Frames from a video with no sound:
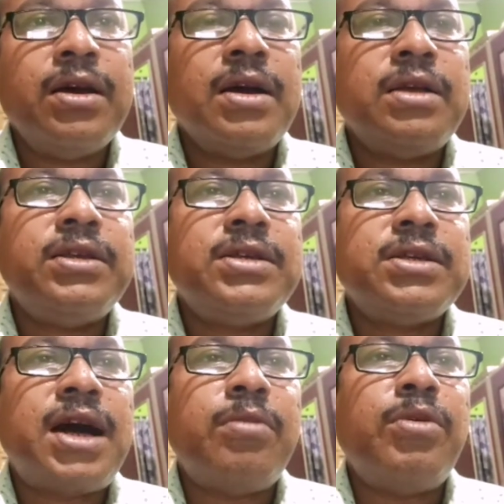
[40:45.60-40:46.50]
This is
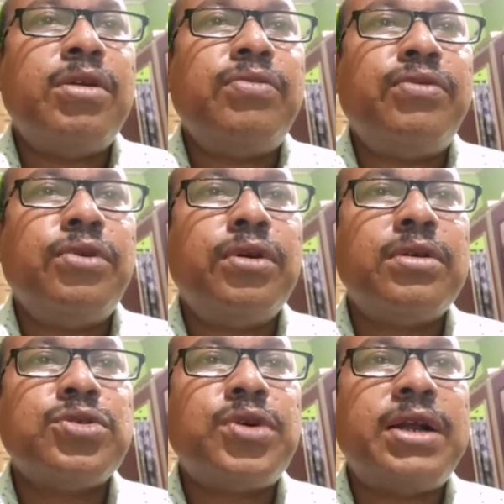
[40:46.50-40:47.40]
carbon
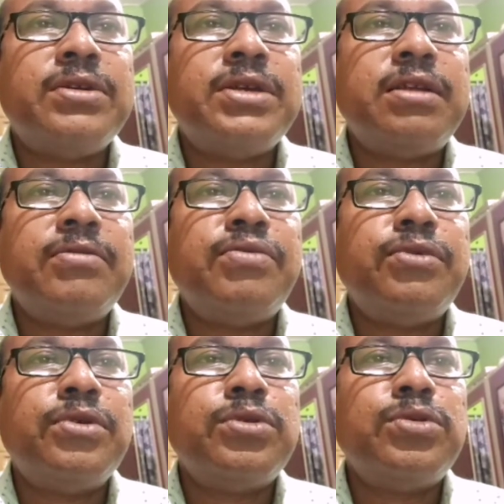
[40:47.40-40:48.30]
4, so hydrogen
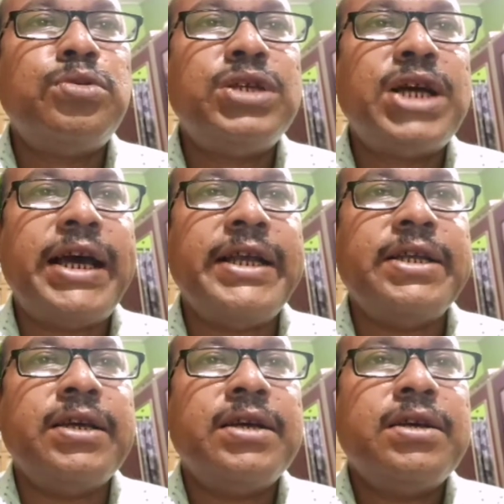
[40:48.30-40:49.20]
4 2s are 8.